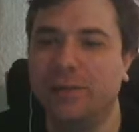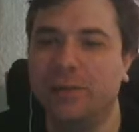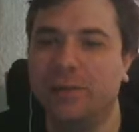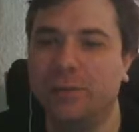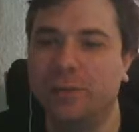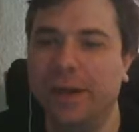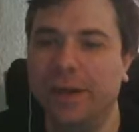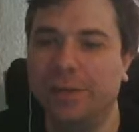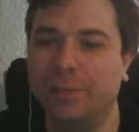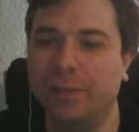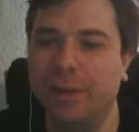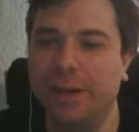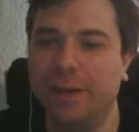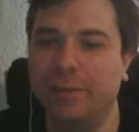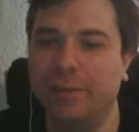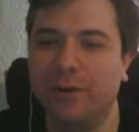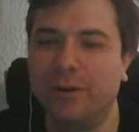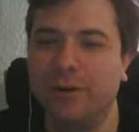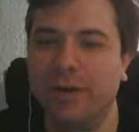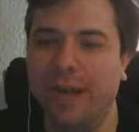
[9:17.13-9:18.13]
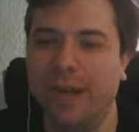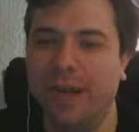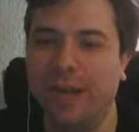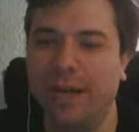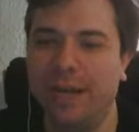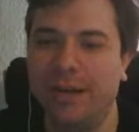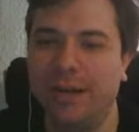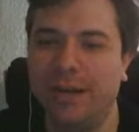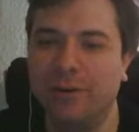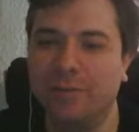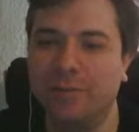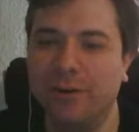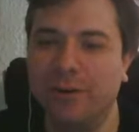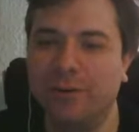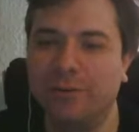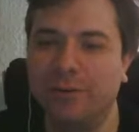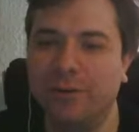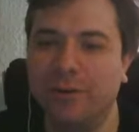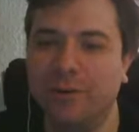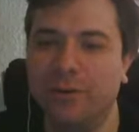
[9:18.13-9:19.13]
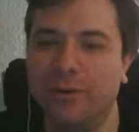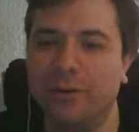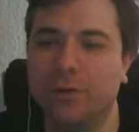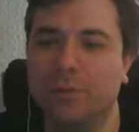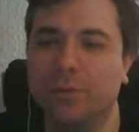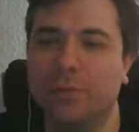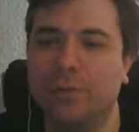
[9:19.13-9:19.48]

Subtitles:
Gorbad may upgrade any number of orc